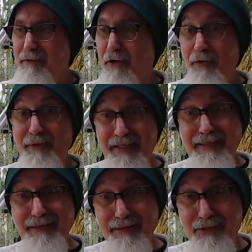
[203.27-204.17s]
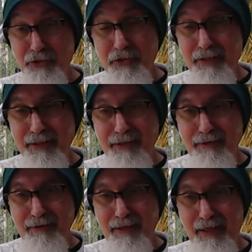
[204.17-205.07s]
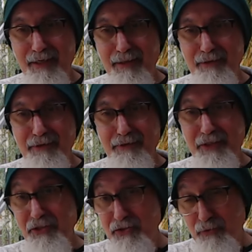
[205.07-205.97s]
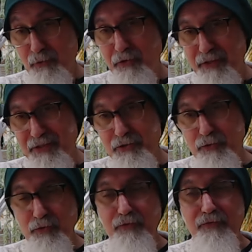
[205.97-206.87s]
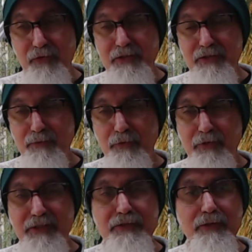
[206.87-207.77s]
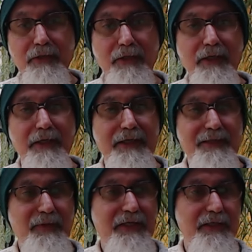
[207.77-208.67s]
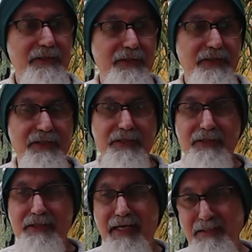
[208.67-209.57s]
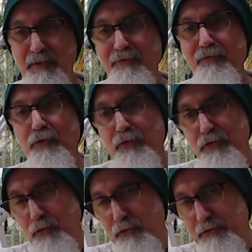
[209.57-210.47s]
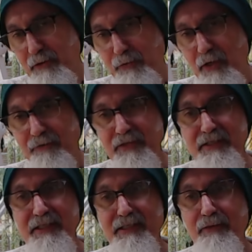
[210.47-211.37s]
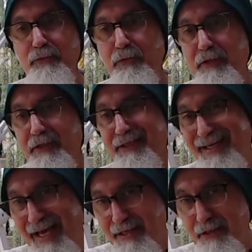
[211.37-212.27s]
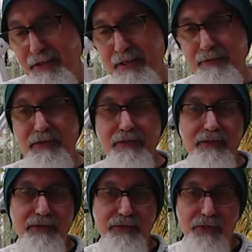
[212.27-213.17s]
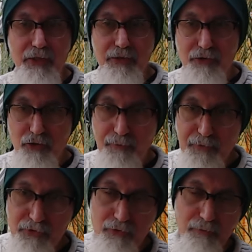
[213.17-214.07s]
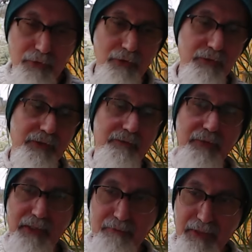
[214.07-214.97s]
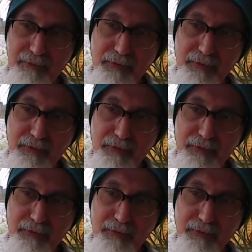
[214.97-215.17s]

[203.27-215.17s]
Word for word: Armageddon is a good thing, and they support Israel, fully support Israel, is because this has been foretold in the prophecies, and we're in the end times, and this is the trumpets are going to blow, and blah blah